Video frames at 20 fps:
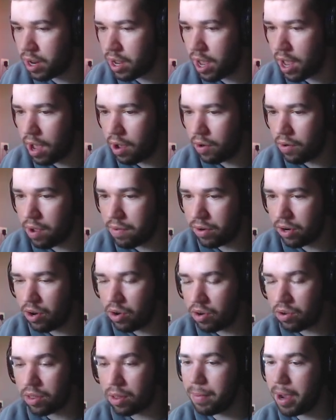however
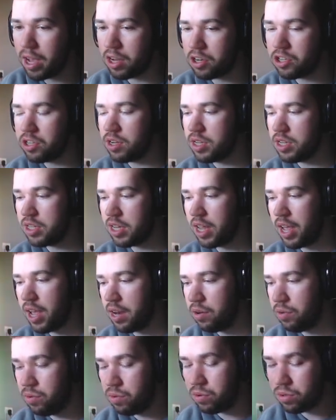long the match is,
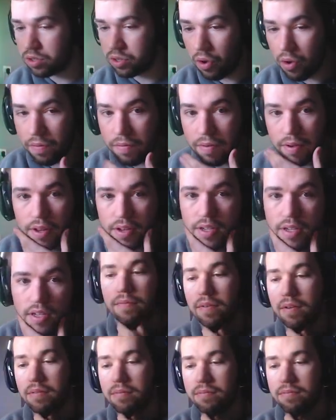and also if it's
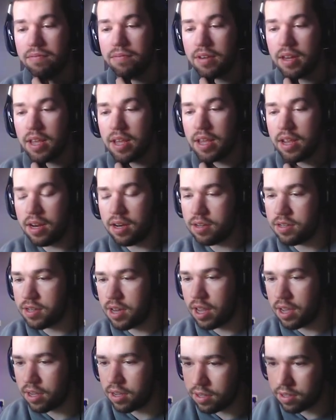15
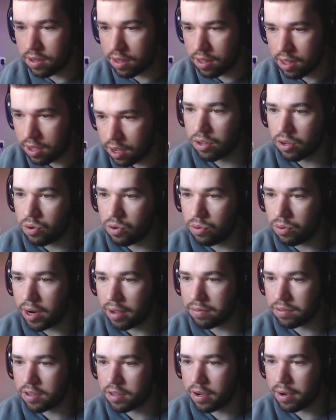seconds I think
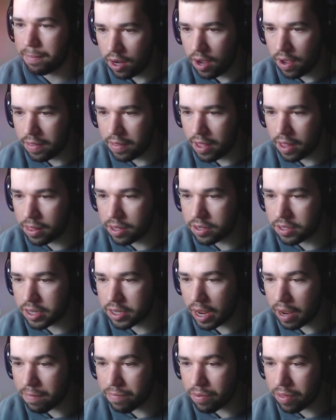cooldown time. And then the
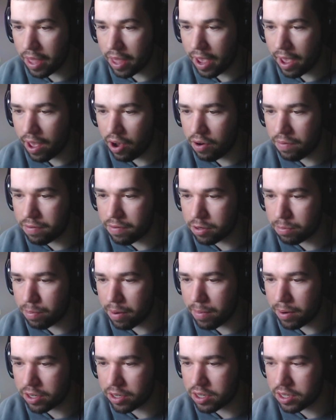same for the health, is
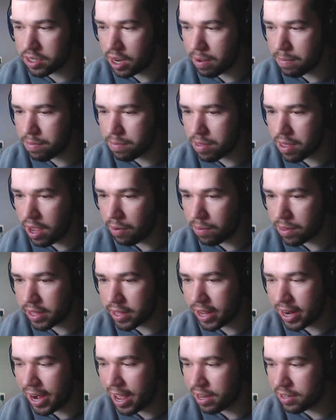pretty much the same thing with the
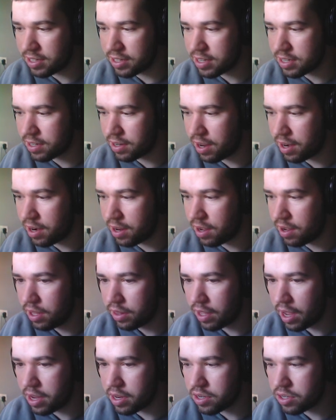class designer,
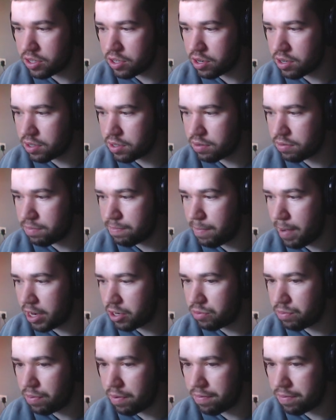that is just
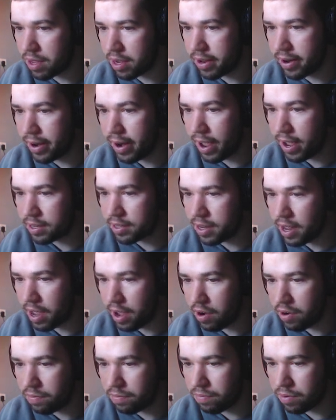matched with the class
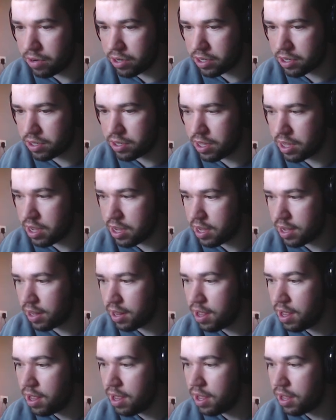health, which is the
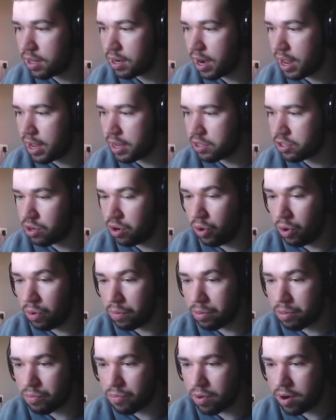class slot
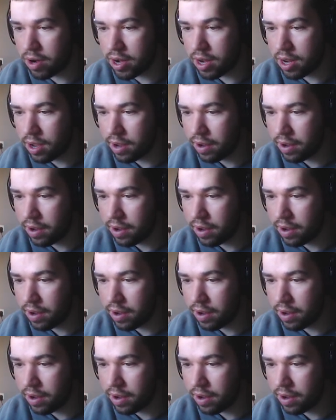3,